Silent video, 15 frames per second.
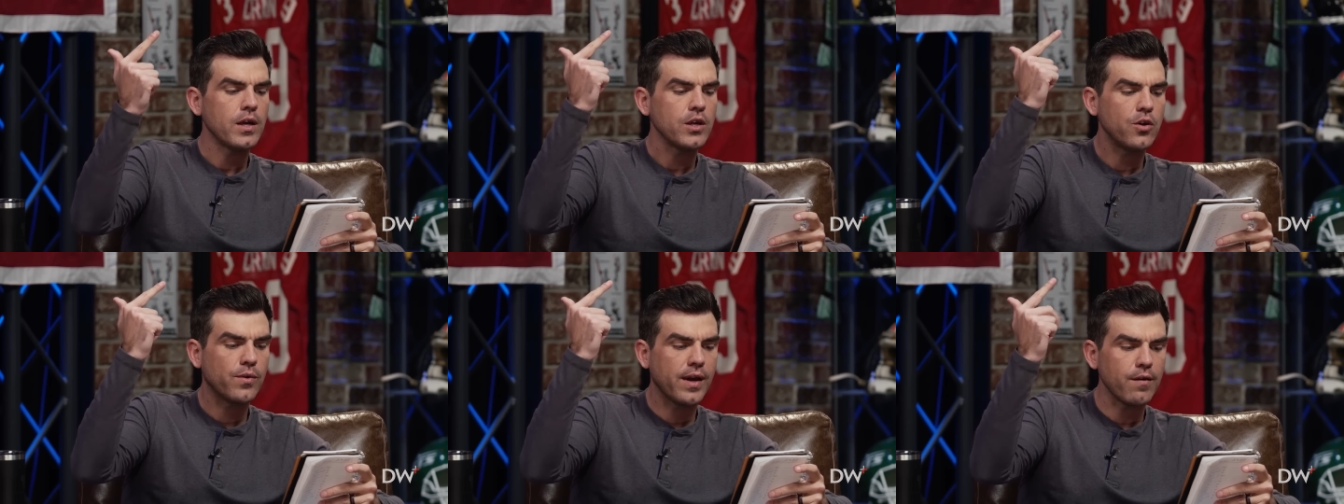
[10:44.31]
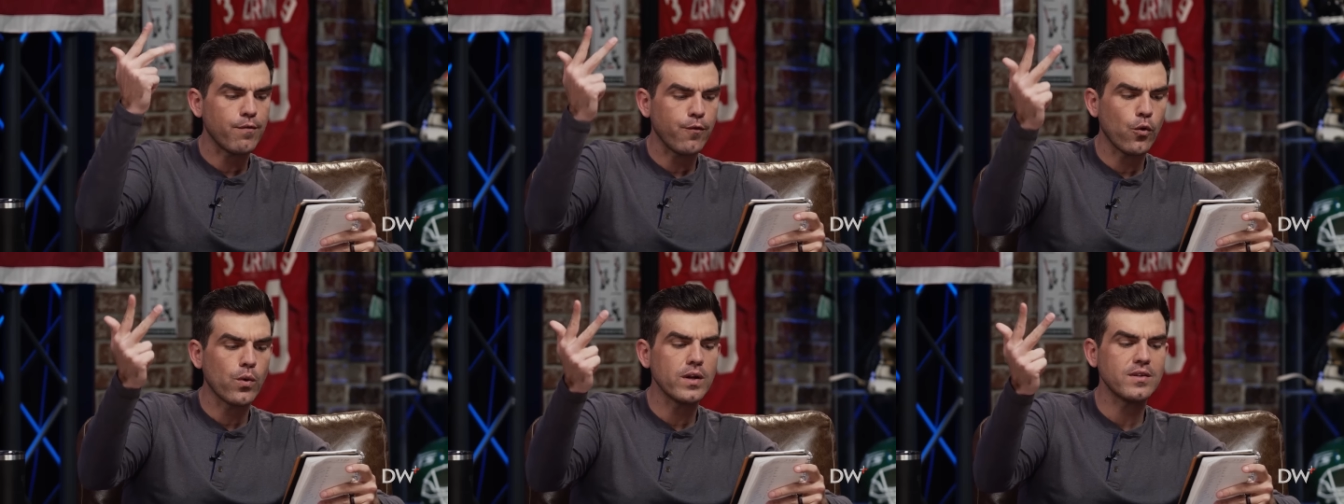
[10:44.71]
You get
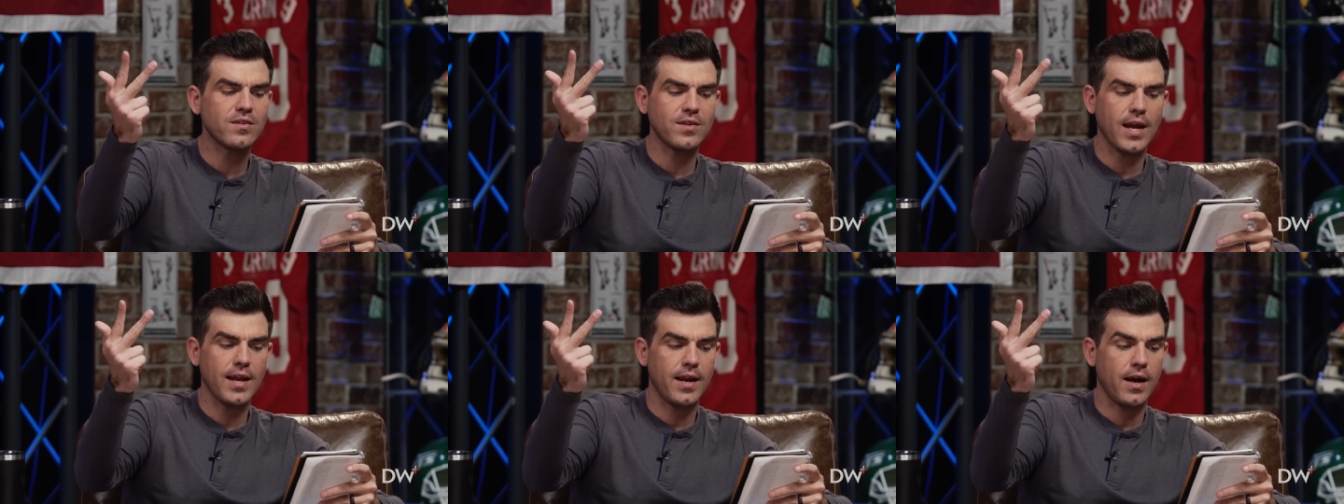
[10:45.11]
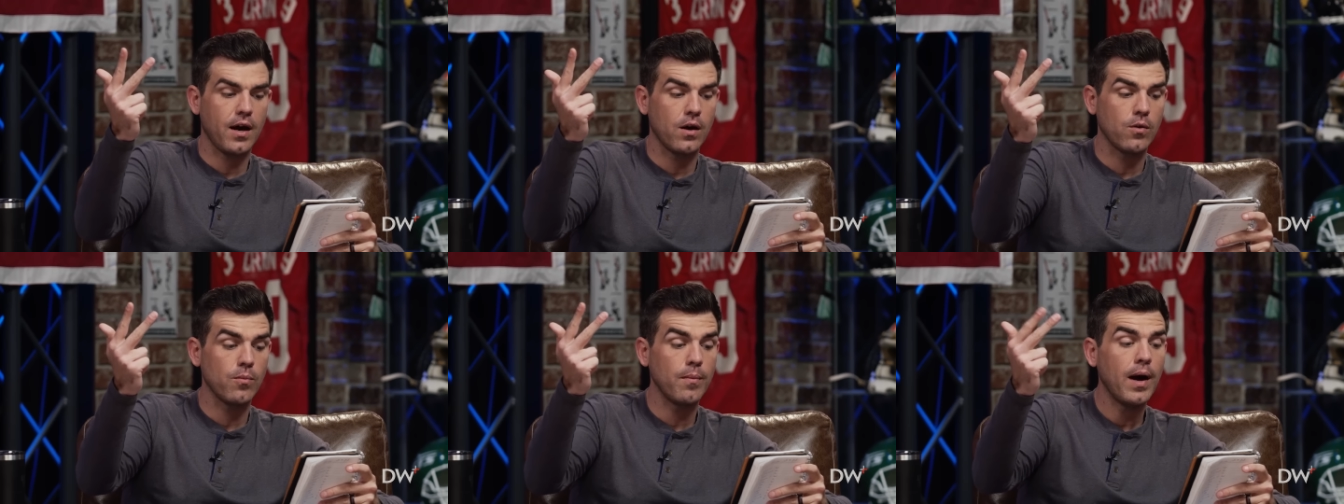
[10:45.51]
Florida State at
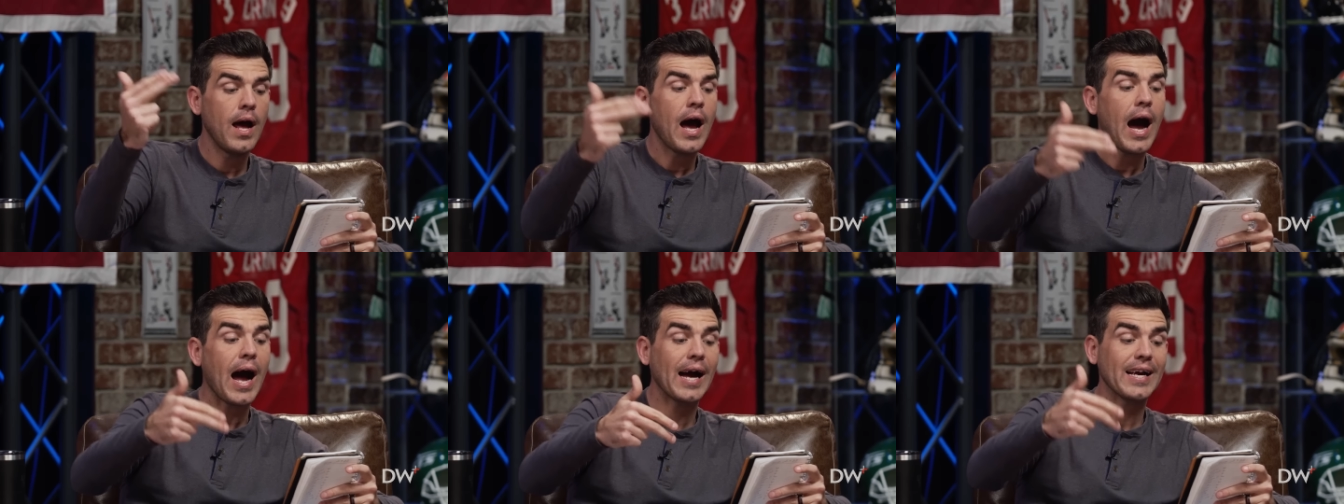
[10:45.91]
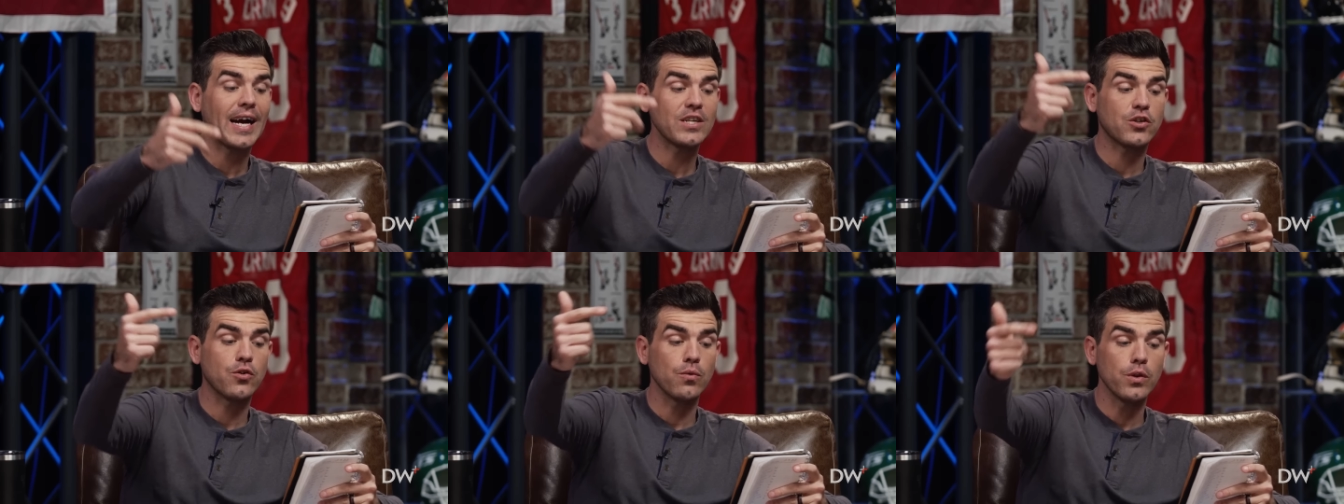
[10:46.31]
home. I
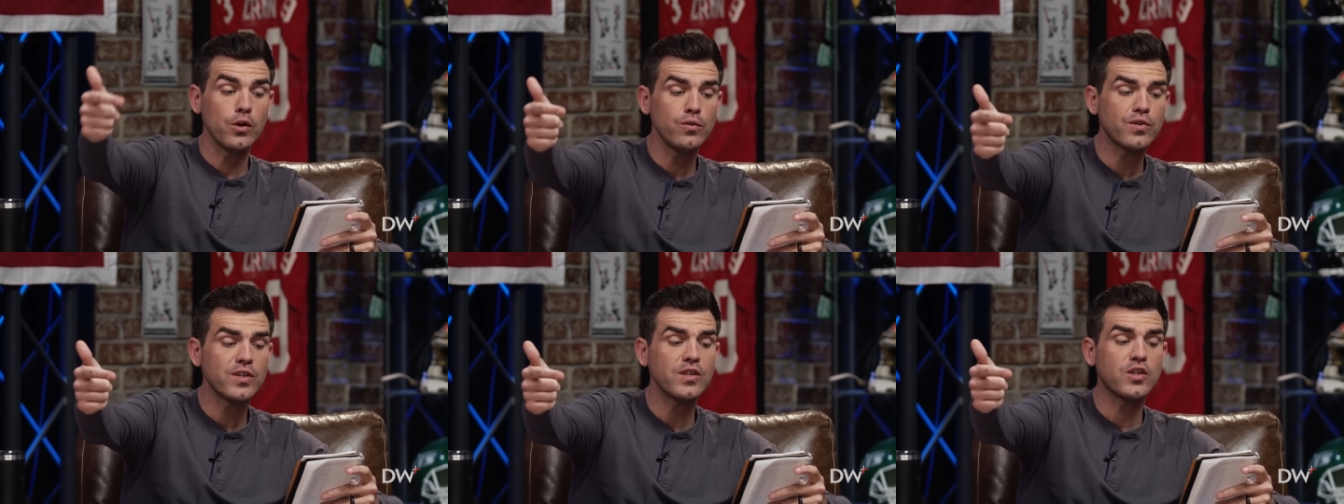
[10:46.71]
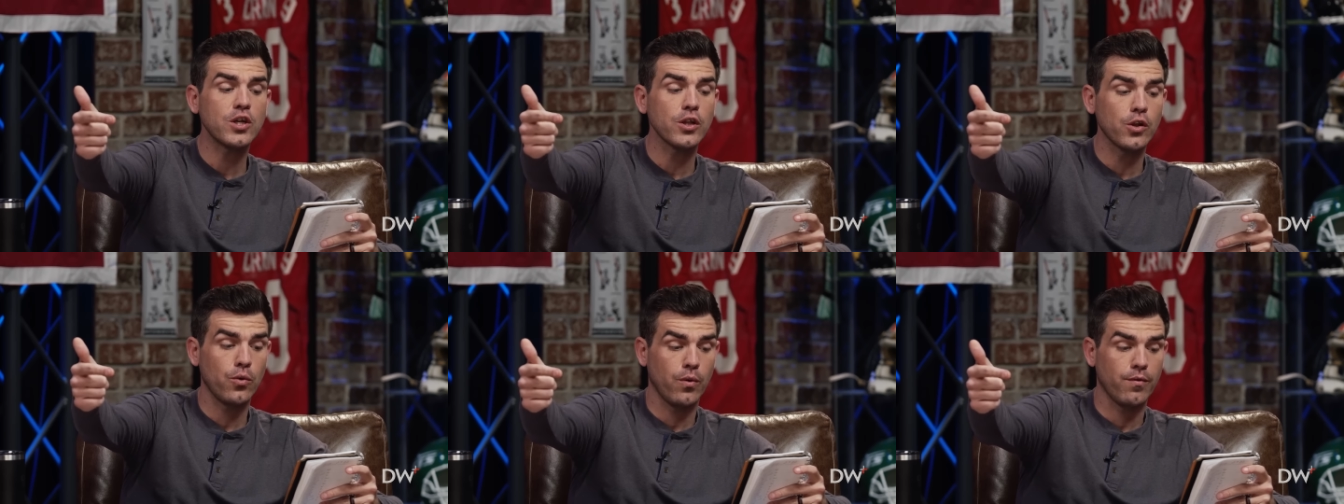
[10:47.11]
got you losing
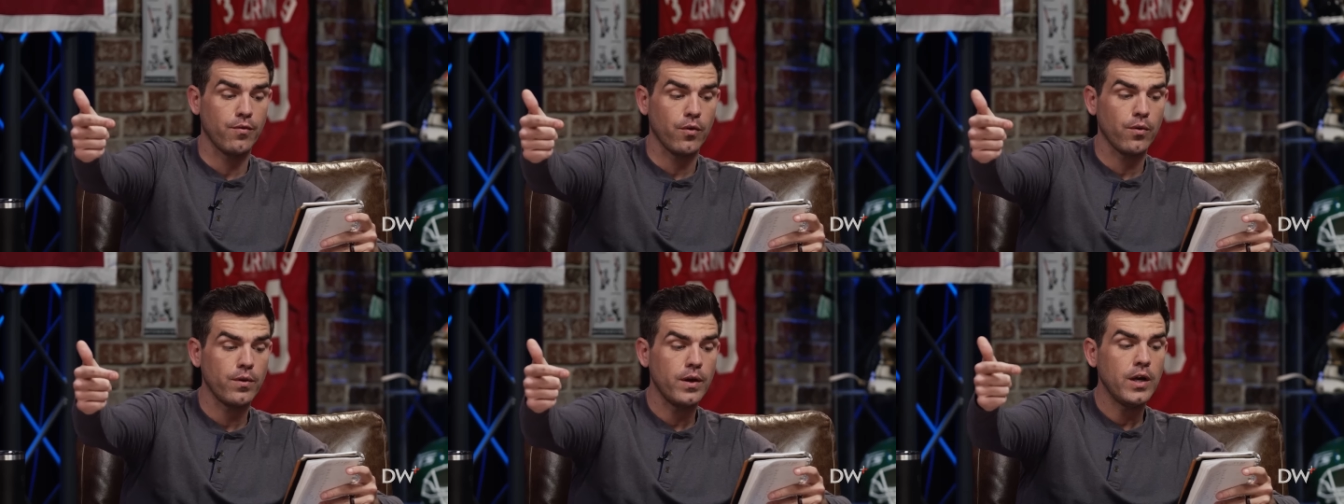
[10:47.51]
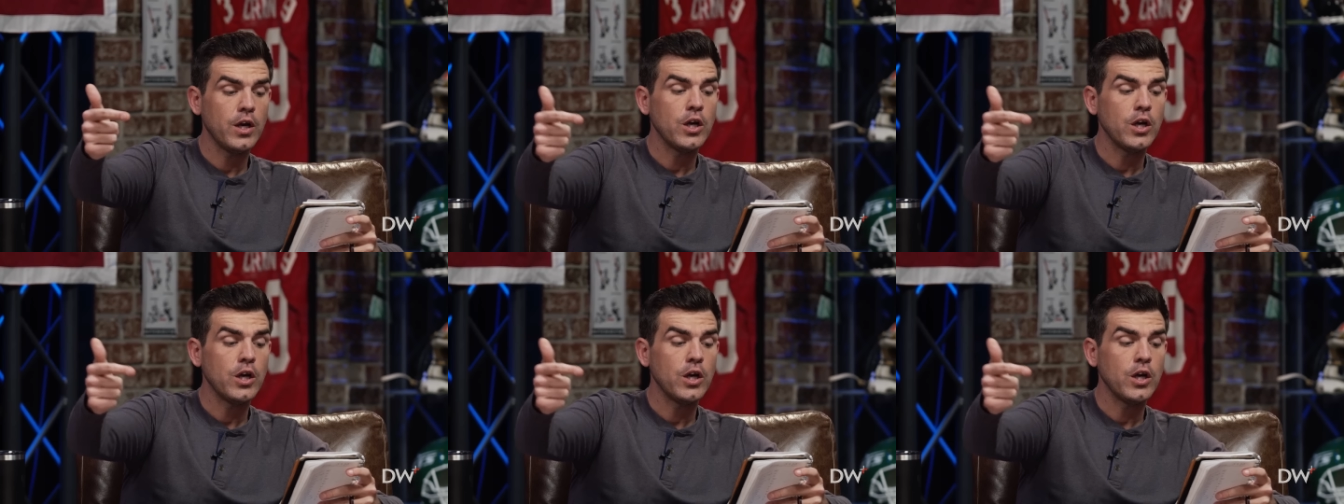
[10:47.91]
to Louisville.